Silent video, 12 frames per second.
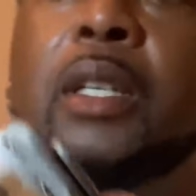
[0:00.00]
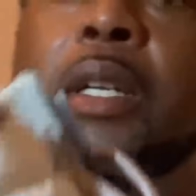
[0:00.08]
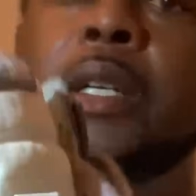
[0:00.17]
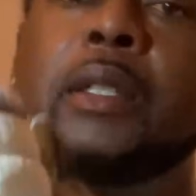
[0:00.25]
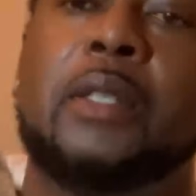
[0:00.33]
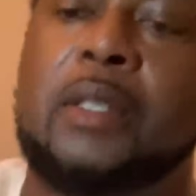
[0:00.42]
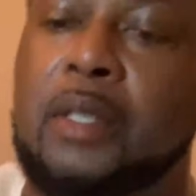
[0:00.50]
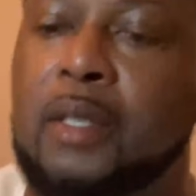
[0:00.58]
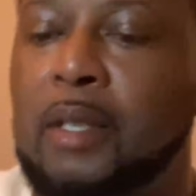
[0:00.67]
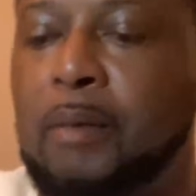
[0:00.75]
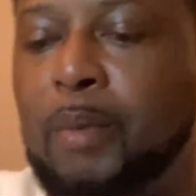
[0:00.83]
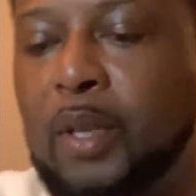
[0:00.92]
Oh, it's
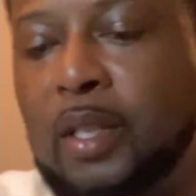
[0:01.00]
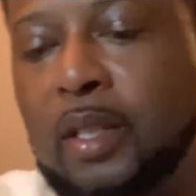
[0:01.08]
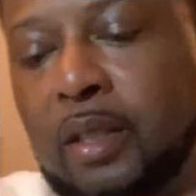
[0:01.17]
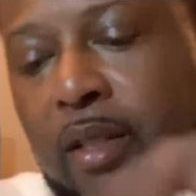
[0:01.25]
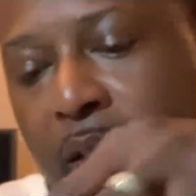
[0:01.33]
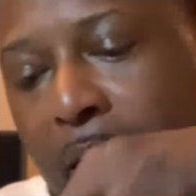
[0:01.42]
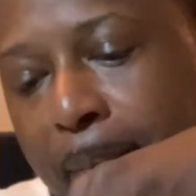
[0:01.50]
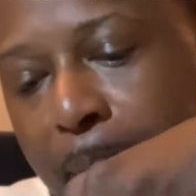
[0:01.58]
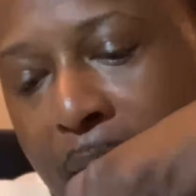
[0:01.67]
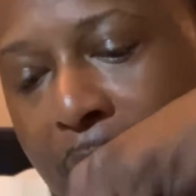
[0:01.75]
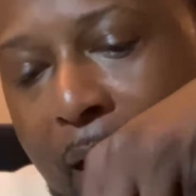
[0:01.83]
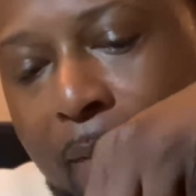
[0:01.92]
pretty good. Not
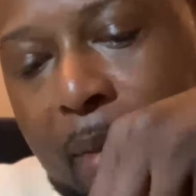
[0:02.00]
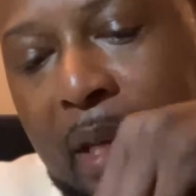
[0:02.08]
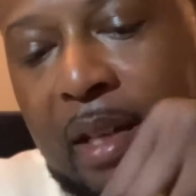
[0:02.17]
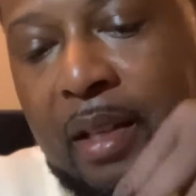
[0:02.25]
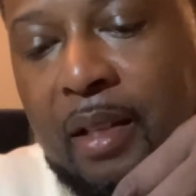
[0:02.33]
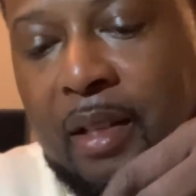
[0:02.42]
bad, man.